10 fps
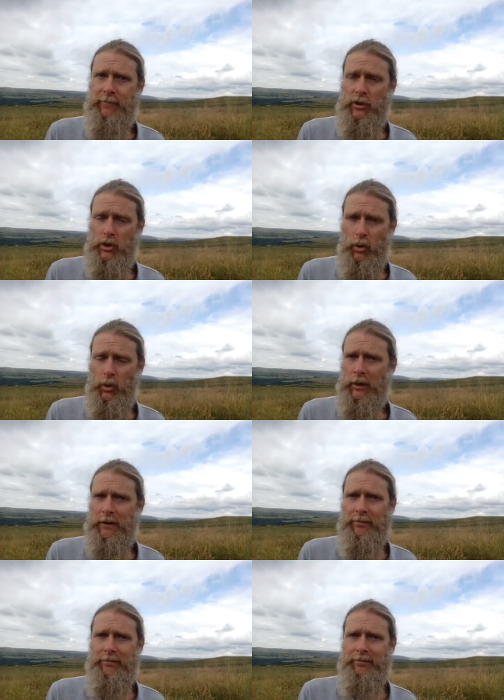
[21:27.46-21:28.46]
the joy
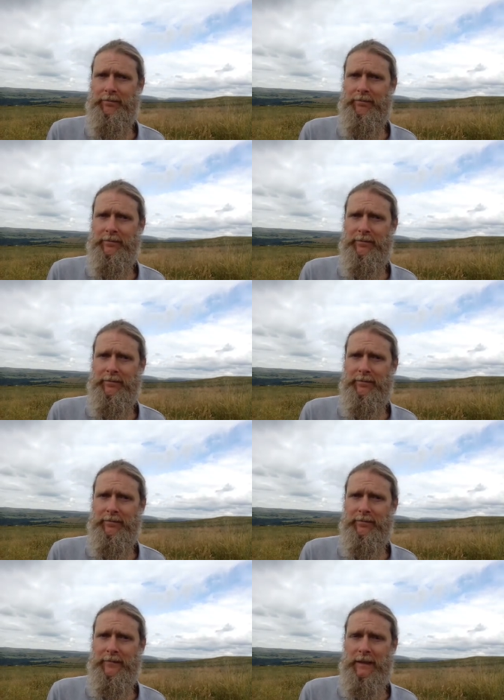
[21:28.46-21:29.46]

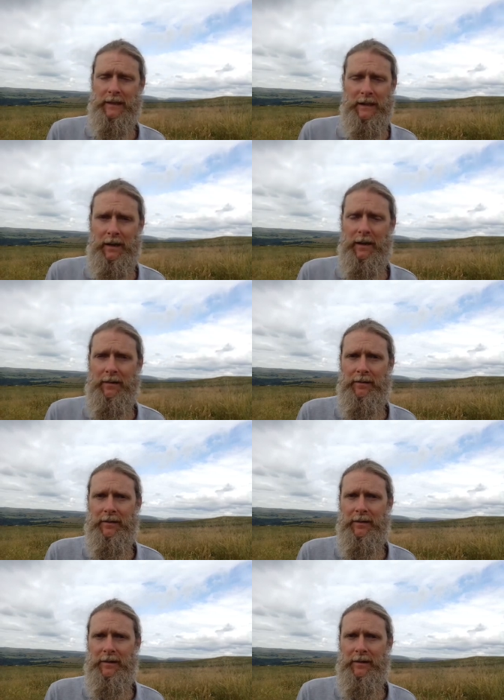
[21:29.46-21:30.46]
and the love.
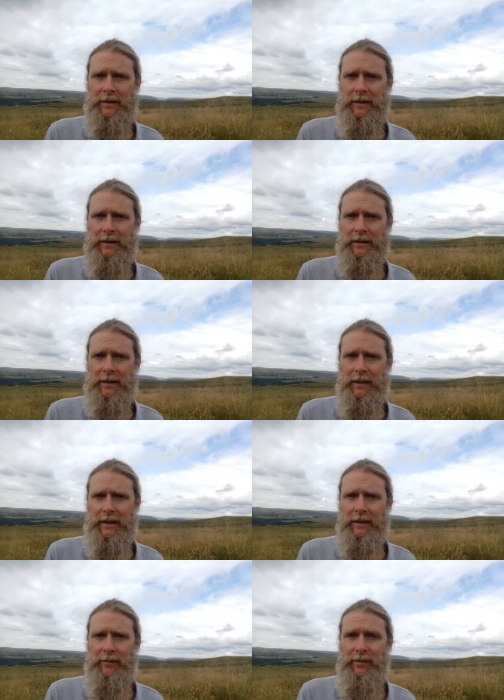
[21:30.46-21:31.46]
It's
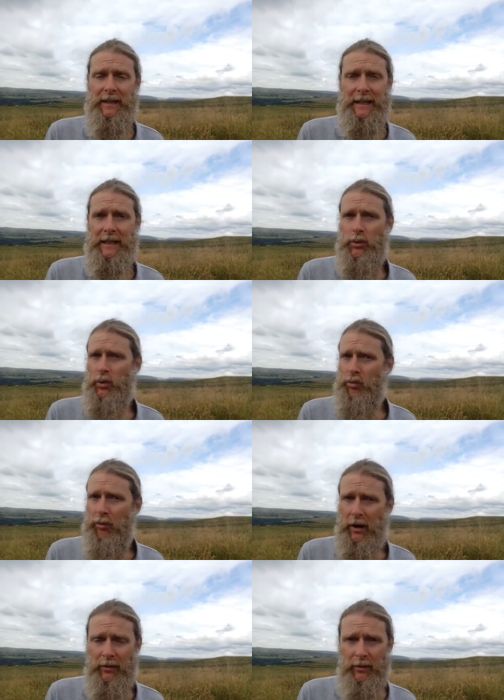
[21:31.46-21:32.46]
like feeling it all
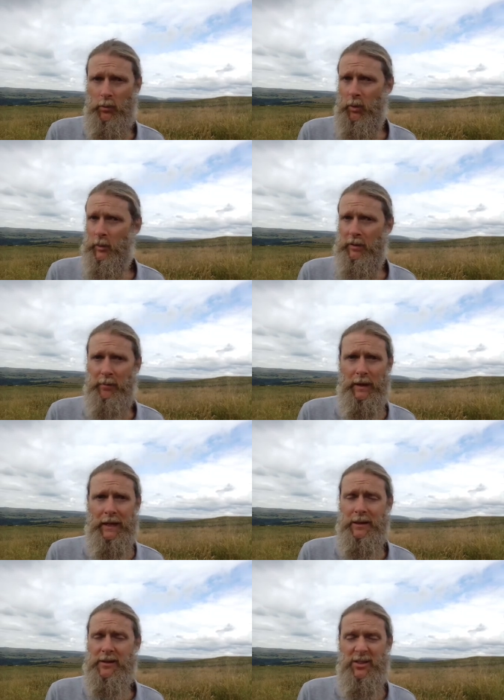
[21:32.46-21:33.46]
rather than what we've
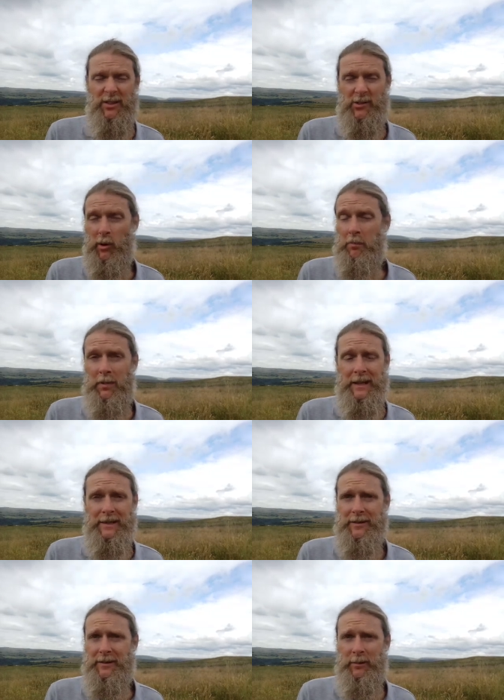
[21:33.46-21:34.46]
been is just
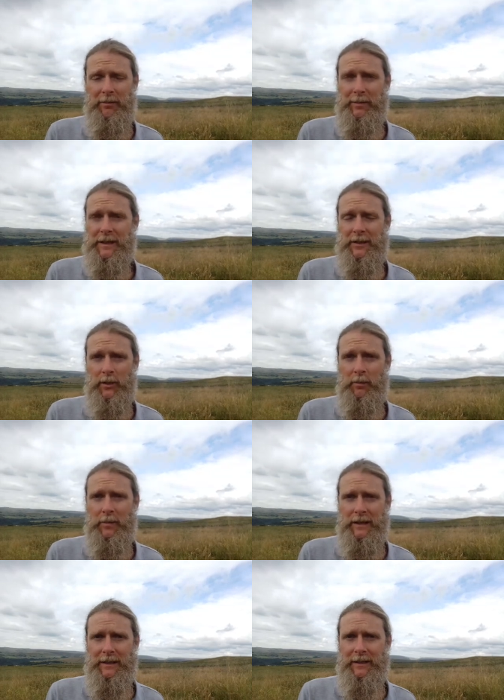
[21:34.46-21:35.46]
zombies. We've been
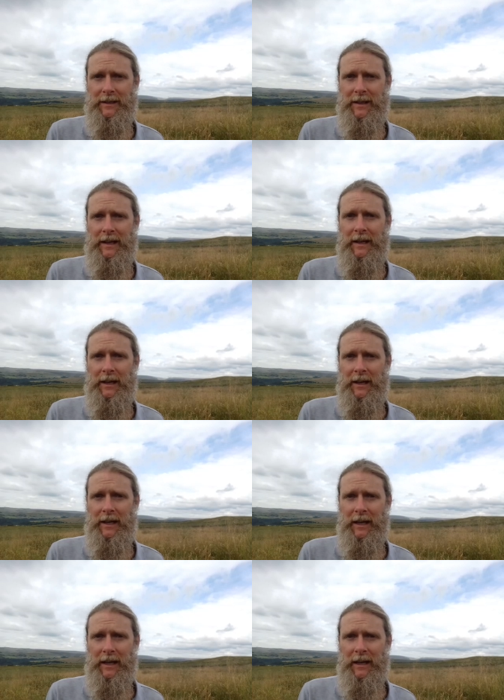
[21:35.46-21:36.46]
zombies and
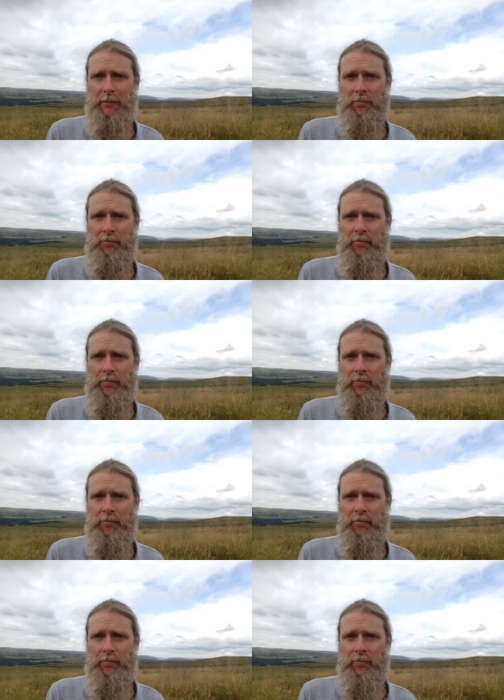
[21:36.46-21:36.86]
um,